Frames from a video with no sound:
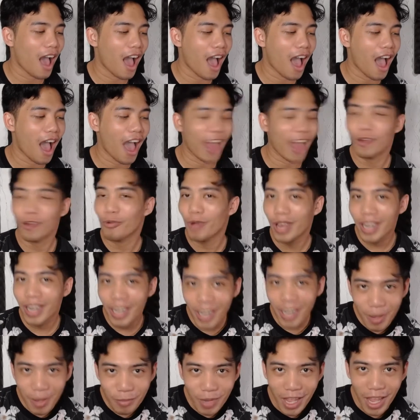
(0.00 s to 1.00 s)
I don't want to
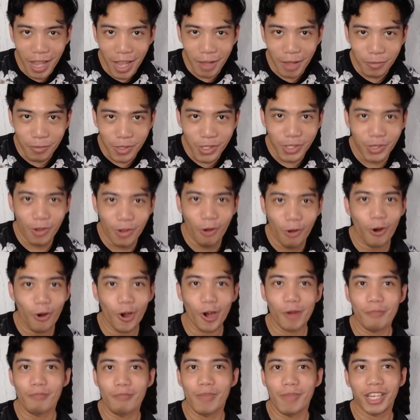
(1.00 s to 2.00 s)
name names
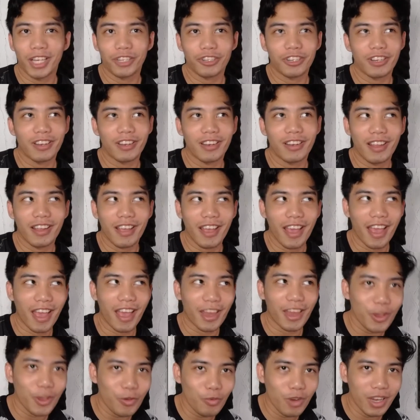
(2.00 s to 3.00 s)
or mention
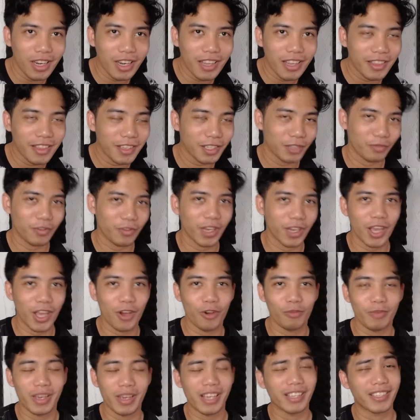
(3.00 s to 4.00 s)
anyone in this video
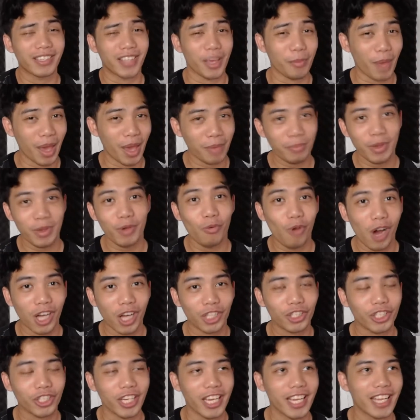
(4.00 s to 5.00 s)
because they might be
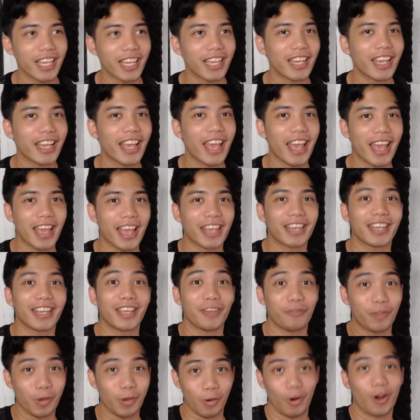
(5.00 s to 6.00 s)
watching, and
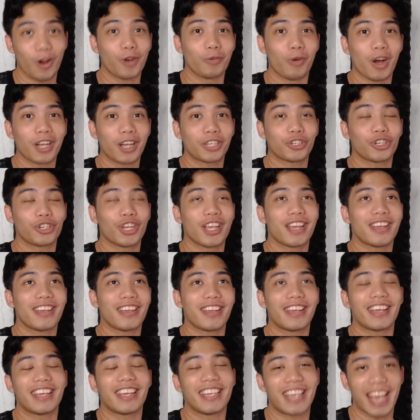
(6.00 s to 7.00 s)
if you are watching,
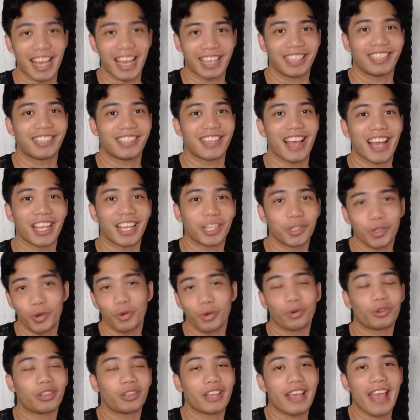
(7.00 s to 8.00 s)
yes, I
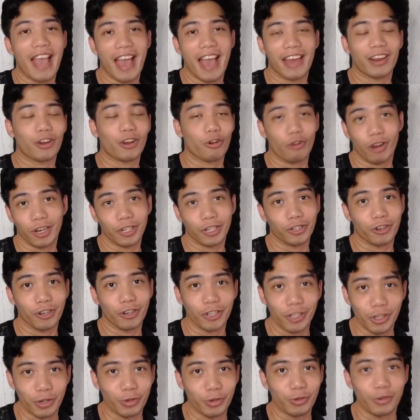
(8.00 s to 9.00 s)
totally had a crush on
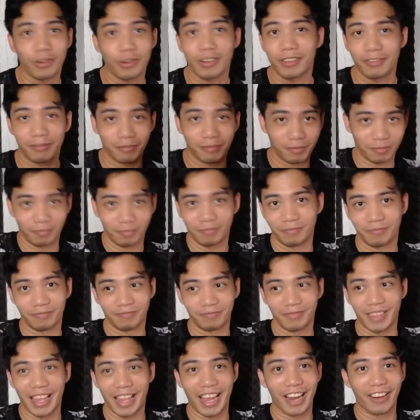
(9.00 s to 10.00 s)
you.
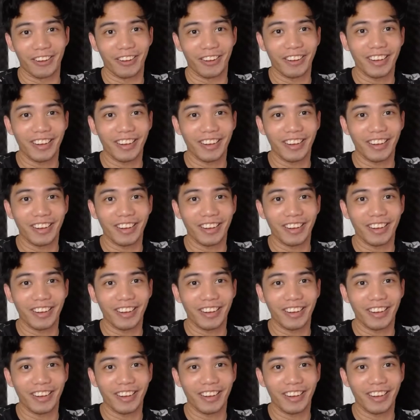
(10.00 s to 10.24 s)
There.